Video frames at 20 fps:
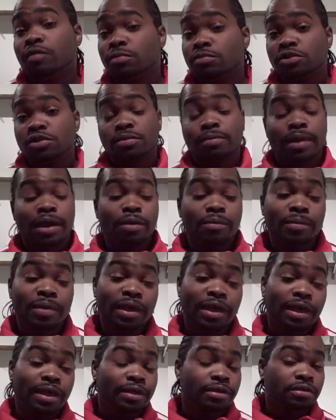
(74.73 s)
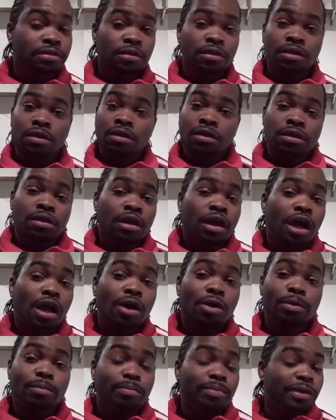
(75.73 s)
I'm talking about man
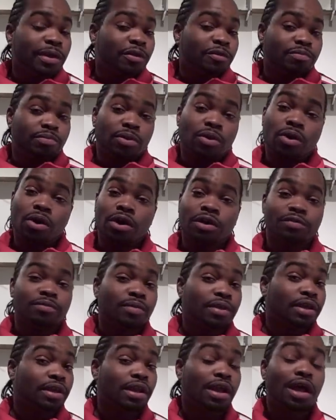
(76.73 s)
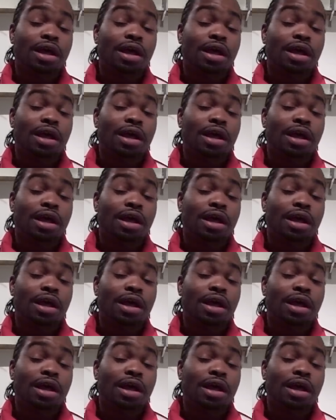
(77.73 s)
all the biggest party, man.